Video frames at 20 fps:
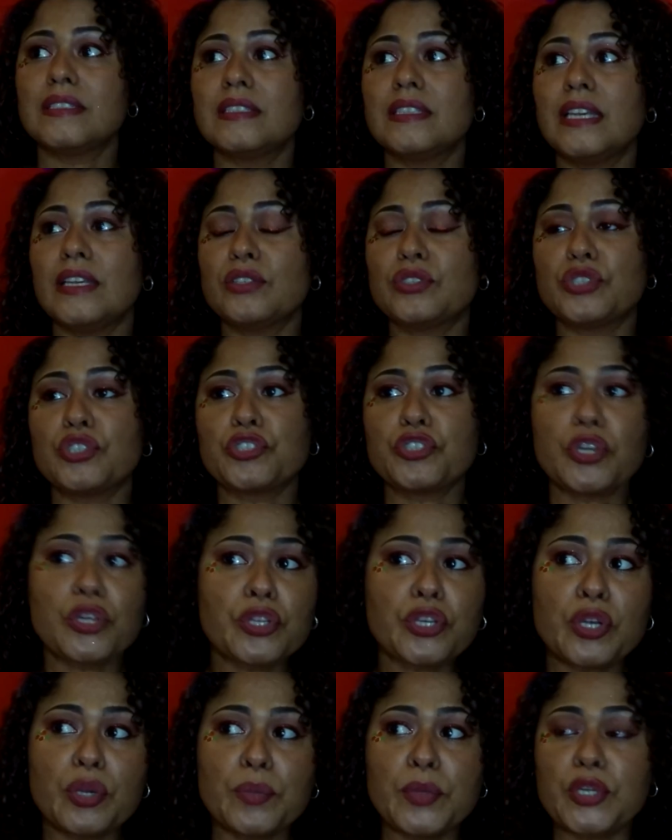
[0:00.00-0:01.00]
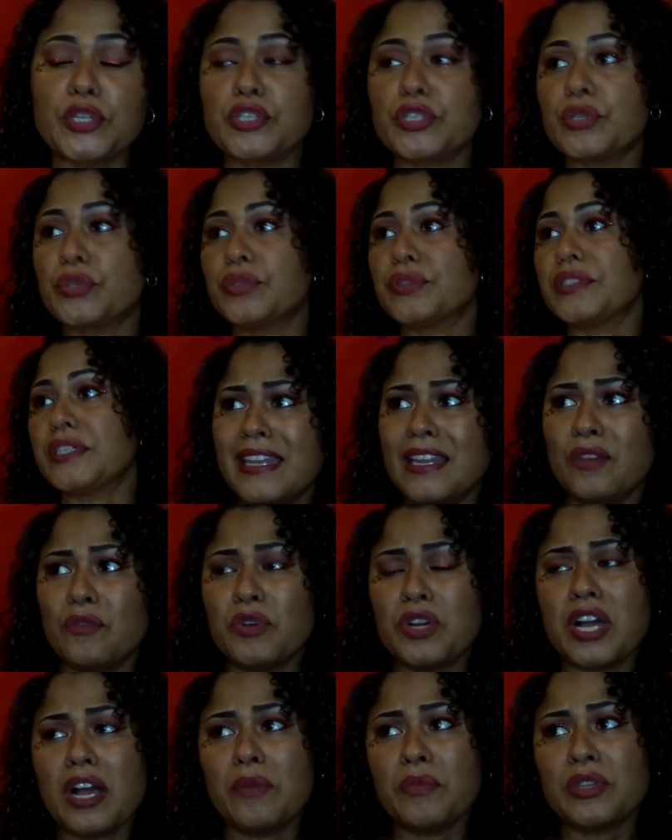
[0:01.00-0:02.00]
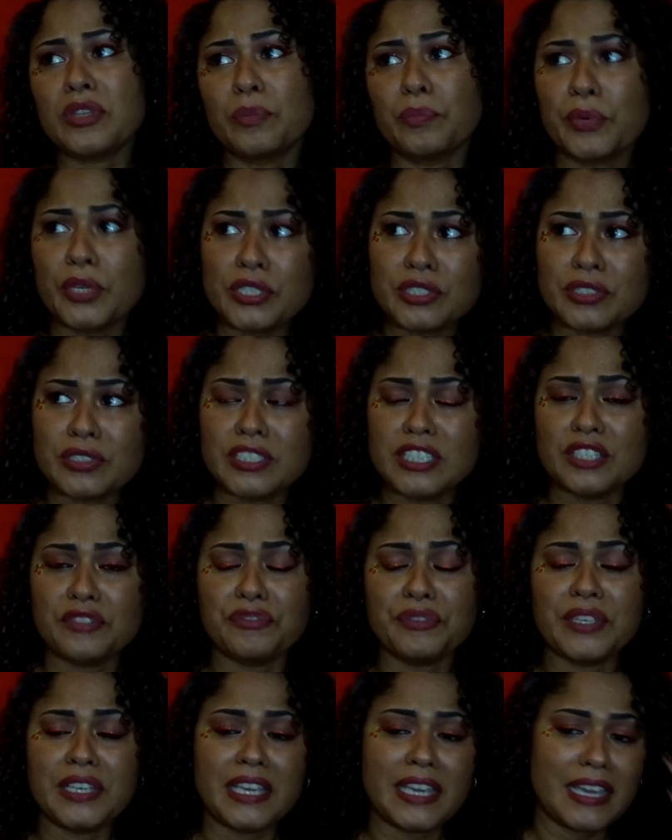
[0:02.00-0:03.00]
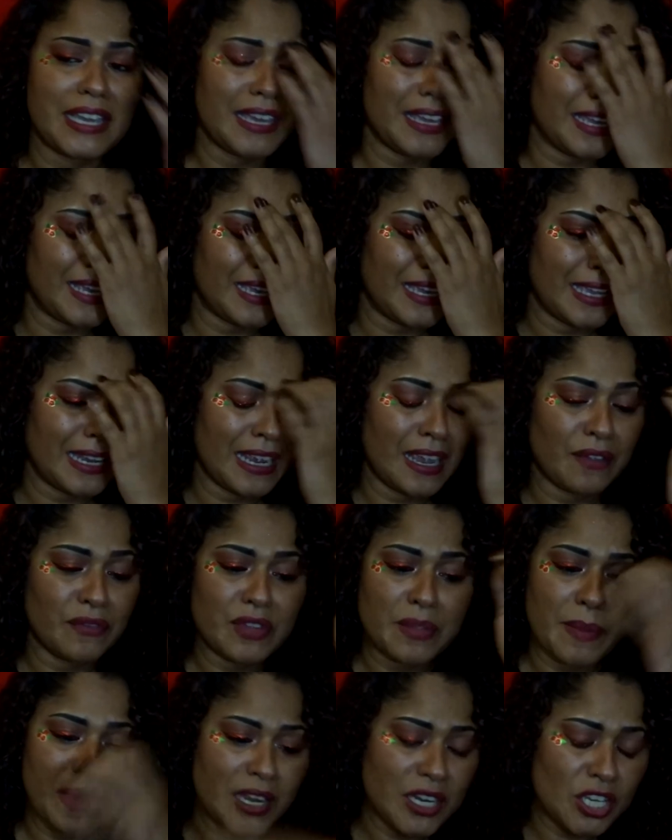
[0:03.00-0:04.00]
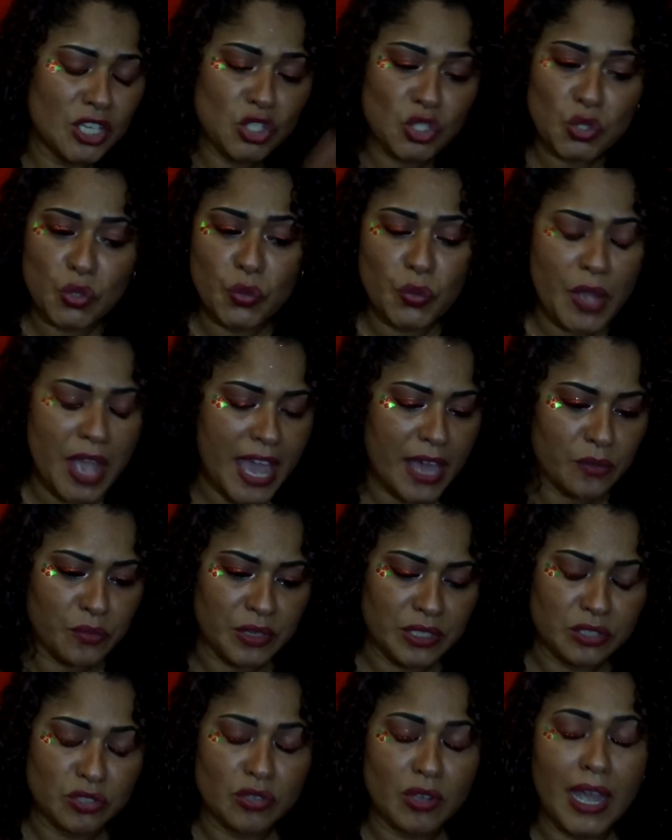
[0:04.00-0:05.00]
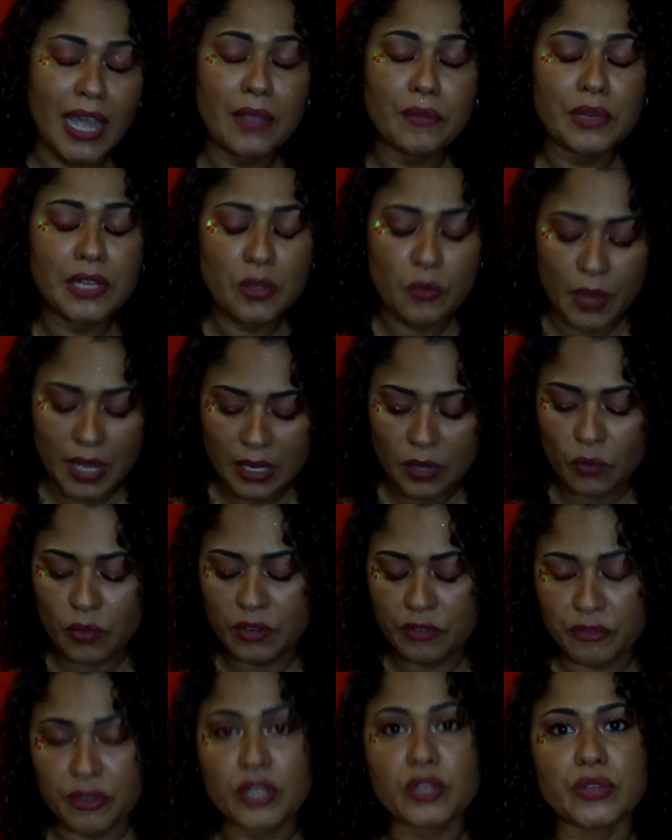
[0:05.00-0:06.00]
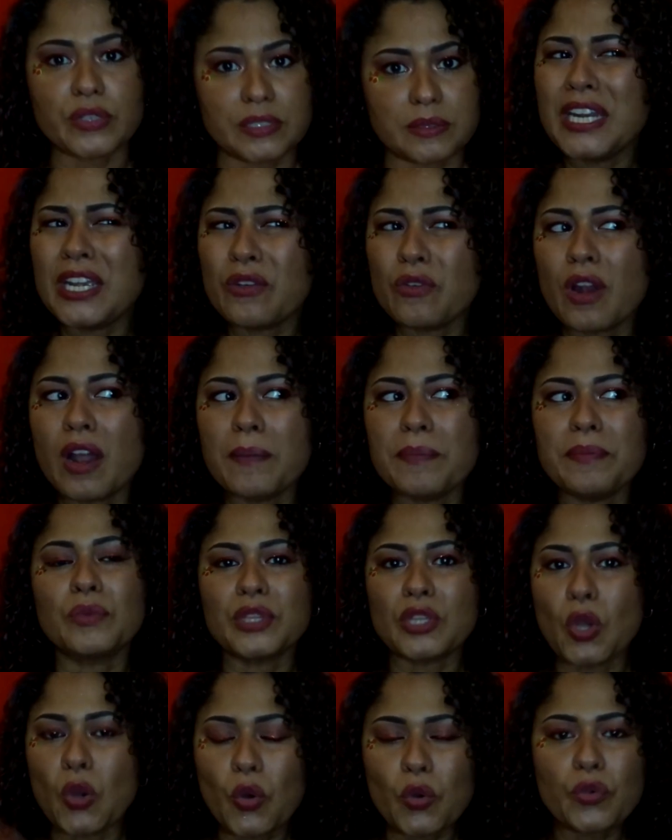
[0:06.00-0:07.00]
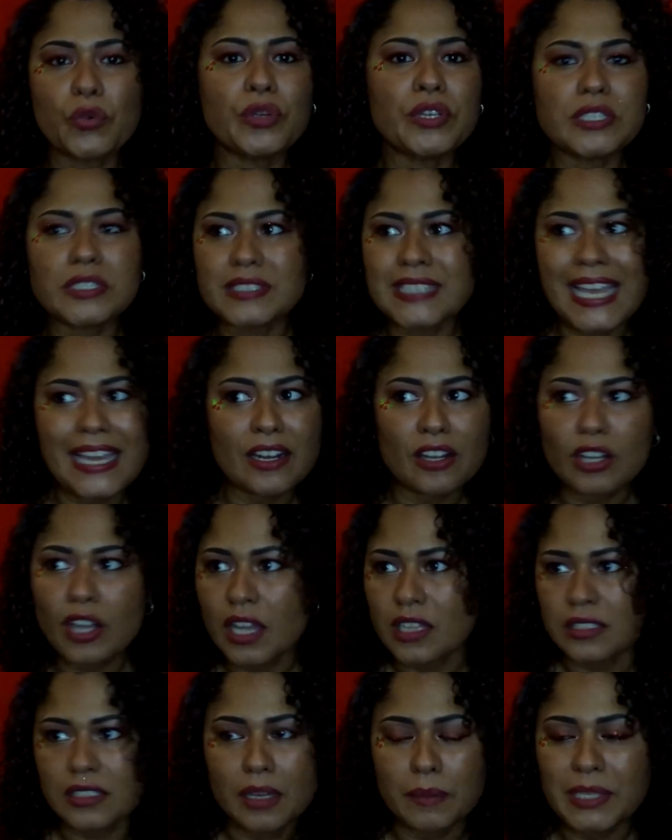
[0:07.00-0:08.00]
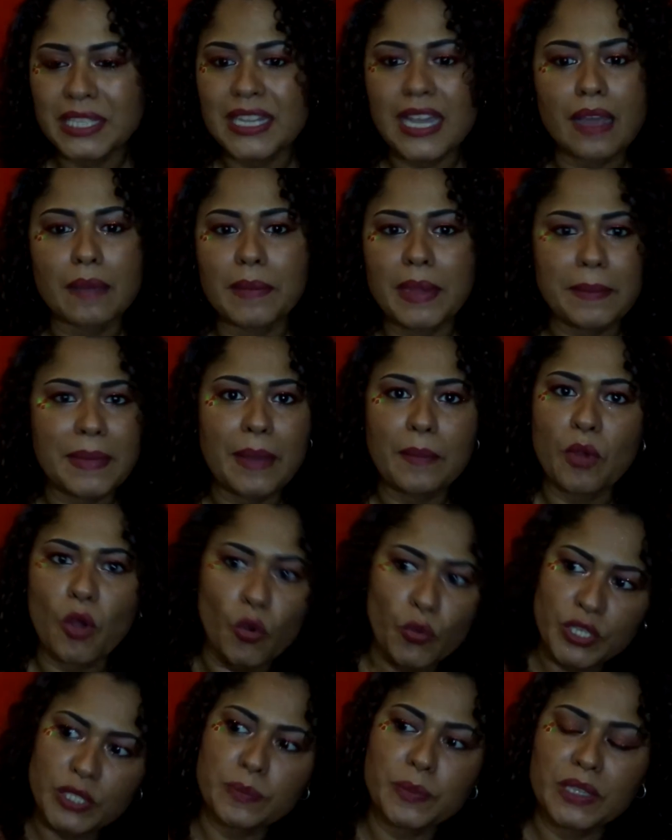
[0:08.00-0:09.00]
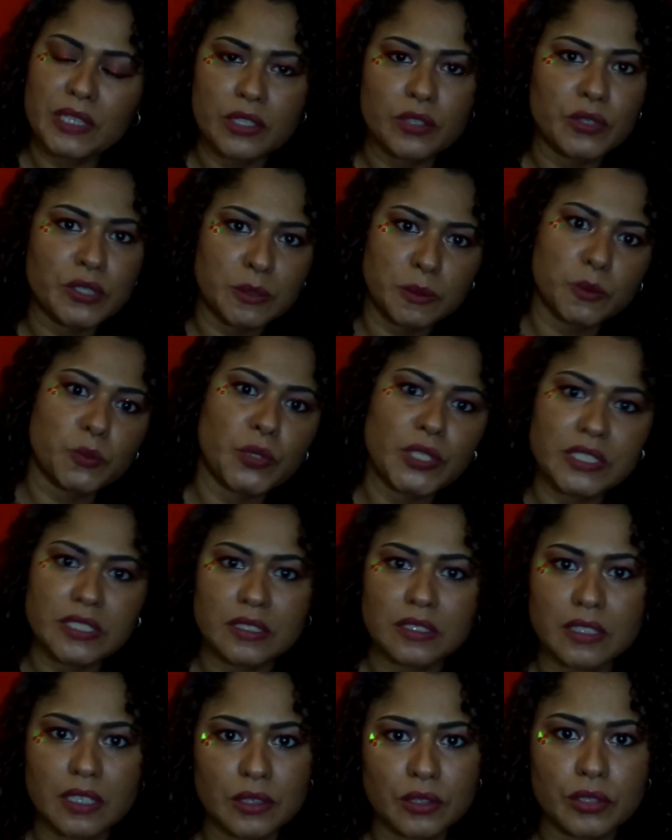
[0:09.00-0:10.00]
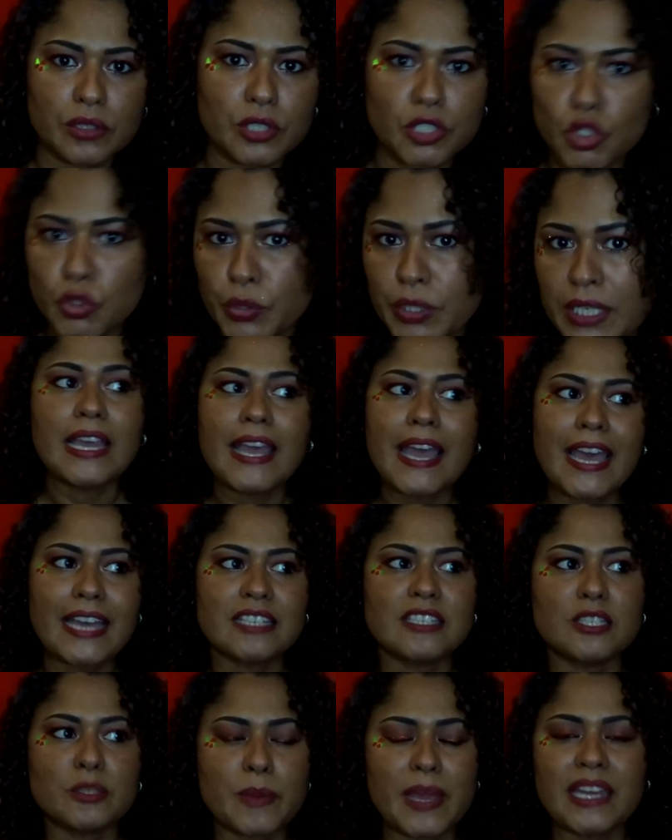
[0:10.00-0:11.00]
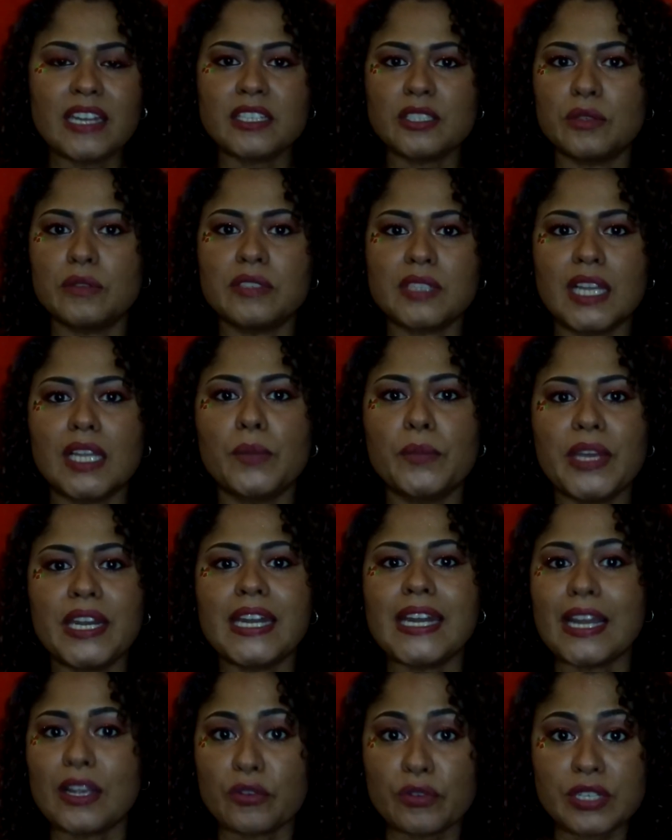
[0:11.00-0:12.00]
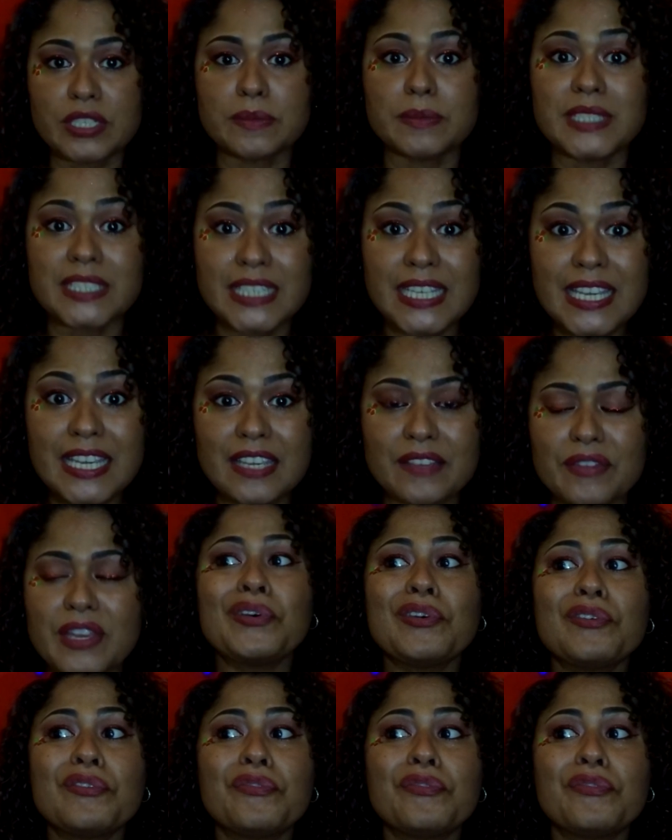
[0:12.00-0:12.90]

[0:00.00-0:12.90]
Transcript: They used to show the commercials, and it would come with a birth certificate, and everybody at school had one, so I really wanted one for Christmas. I didn't grow up with the whole Santa Claus coming down. My mom always put the Christmas presents under the tree. As Hispanics, we celebrated on Christmas Eve.